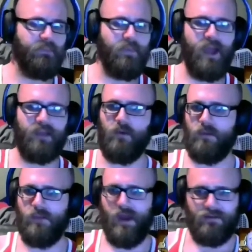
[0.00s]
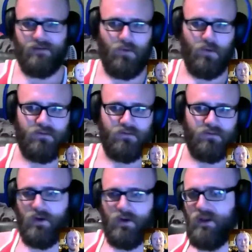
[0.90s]
Back and forth,
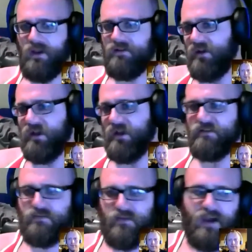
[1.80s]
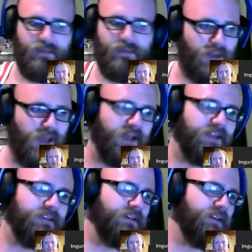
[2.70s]
don't eat eggs, they're fine, they're
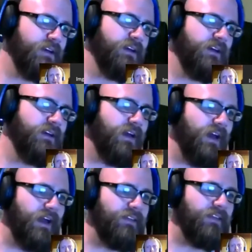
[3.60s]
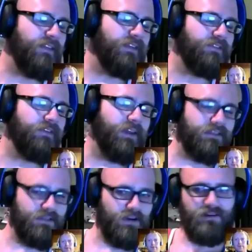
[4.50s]
bad. And they're
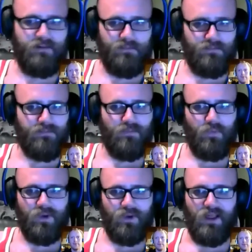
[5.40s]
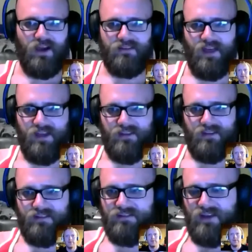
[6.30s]
finally starting to realize that
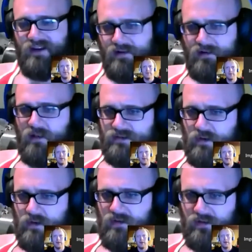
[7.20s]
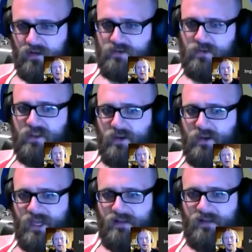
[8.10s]
dietary cholesterol, the cholesterol that
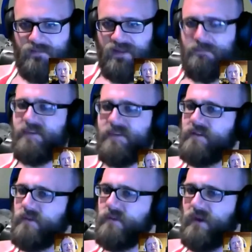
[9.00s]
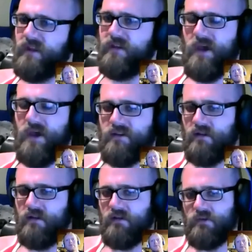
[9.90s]
you eat, doesn't really affect
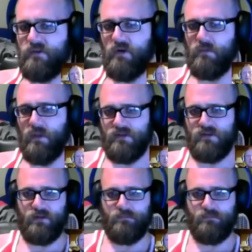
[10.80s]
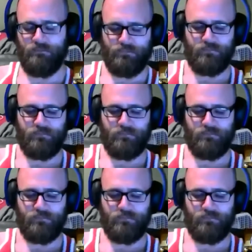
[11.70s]
the cholesterol in your bloodstream.